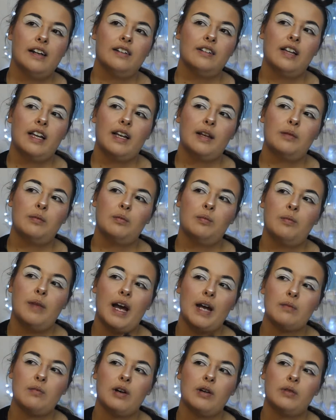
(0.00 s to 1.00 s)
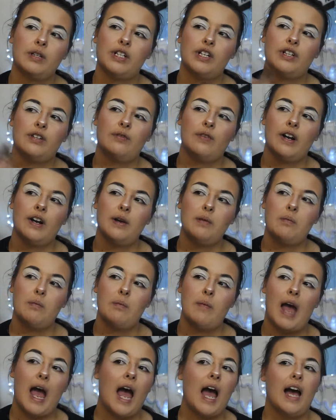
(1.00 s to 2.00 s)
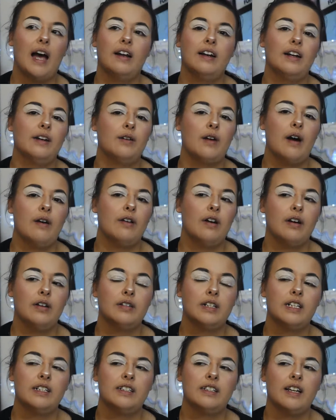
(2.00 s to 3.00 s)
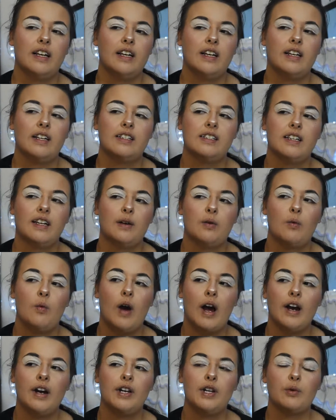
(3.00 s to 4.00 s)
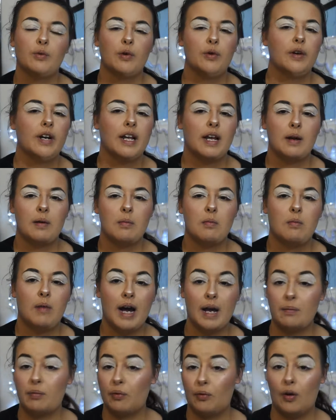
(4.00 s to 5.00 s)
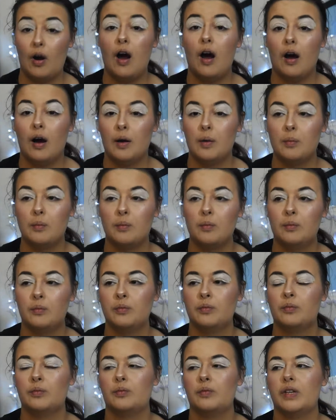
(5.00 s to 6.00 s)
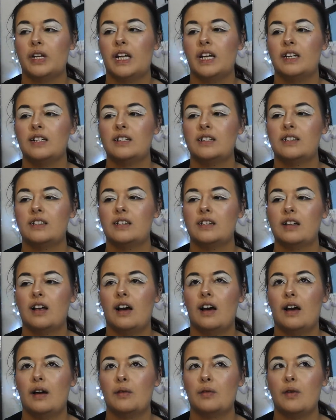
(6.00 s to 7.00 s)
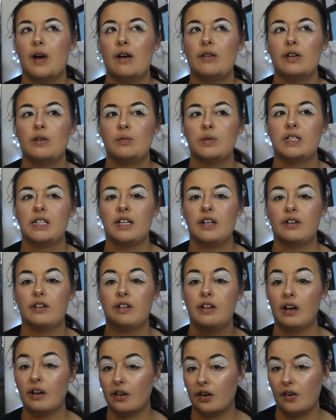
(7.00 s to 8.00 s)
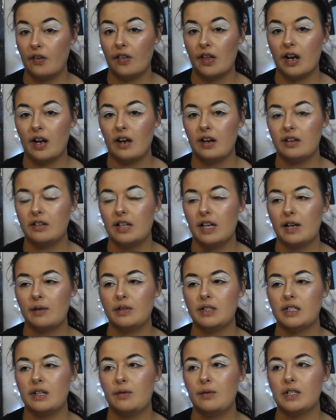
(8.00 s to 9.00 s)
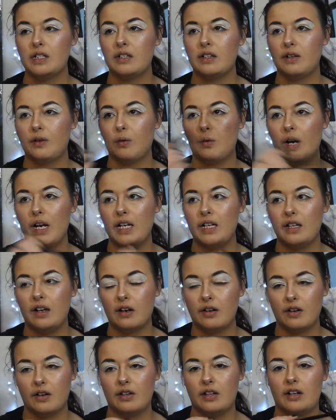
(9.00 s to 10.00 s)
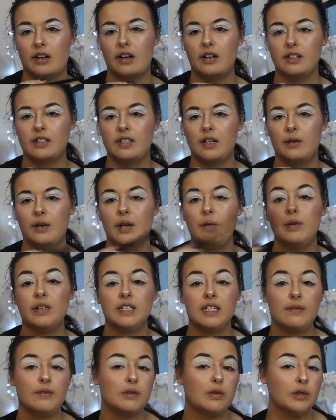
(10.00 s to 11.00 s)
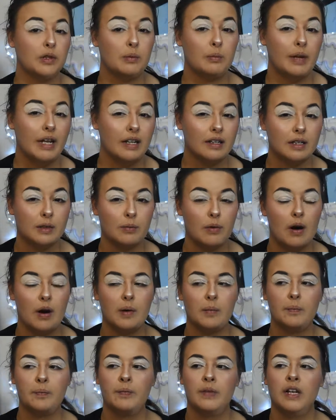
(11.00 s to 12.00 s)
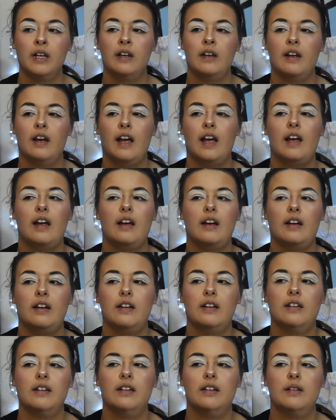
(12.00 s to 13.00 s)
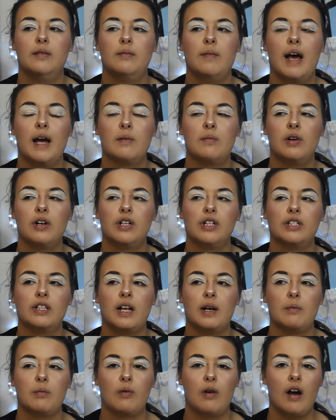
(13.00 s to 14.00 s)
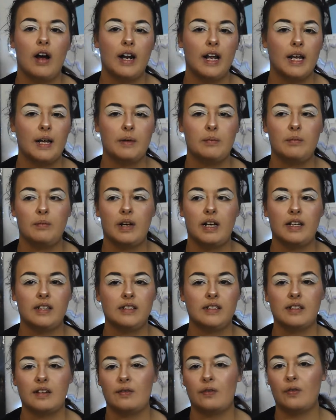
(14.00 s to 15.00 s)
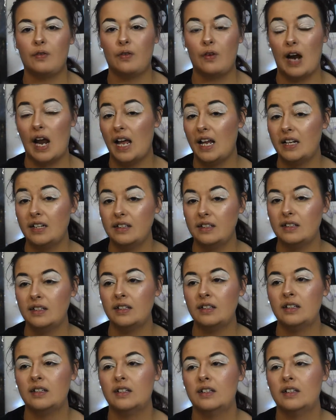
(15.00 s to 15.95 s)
like Magmar was just very mad at Groudon, because like, it's like, why are you ruining my prom? Because Groudon was a year younger than us. Like, he was a grade younger than us, so he wasn't even supposed to be at this prom, and Magmar just kind of brought him as a friend.